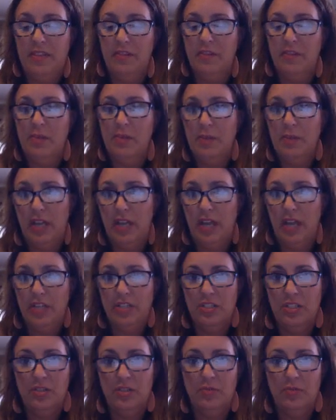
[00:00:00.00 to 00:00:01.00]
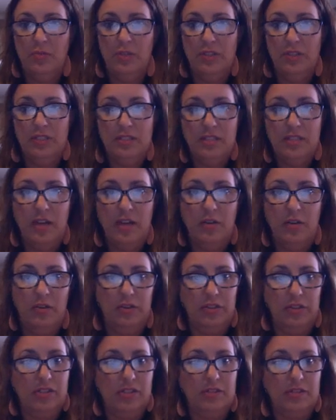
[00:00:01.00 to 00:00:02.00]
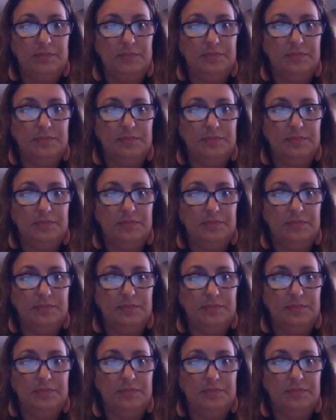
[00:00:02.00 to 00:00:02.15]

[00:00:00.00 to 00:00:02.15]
of communication with the stakeholders.